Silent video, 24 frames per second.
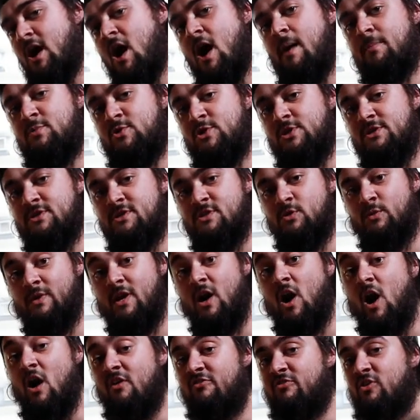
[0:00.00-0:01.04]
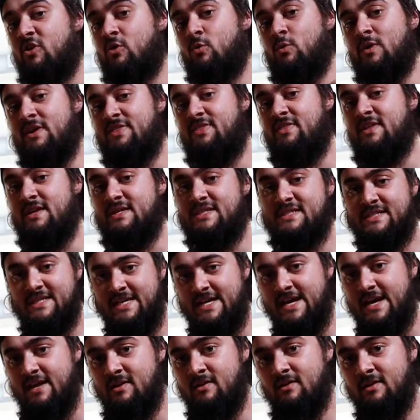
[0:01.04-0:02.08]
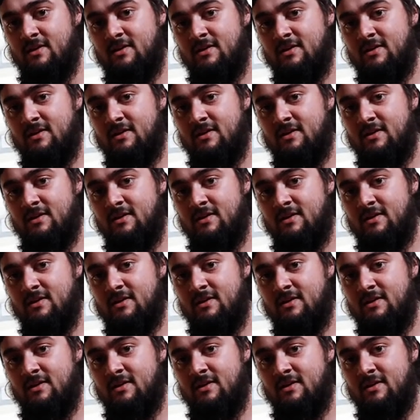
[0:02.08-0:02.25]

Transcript: options that we offer with this kit.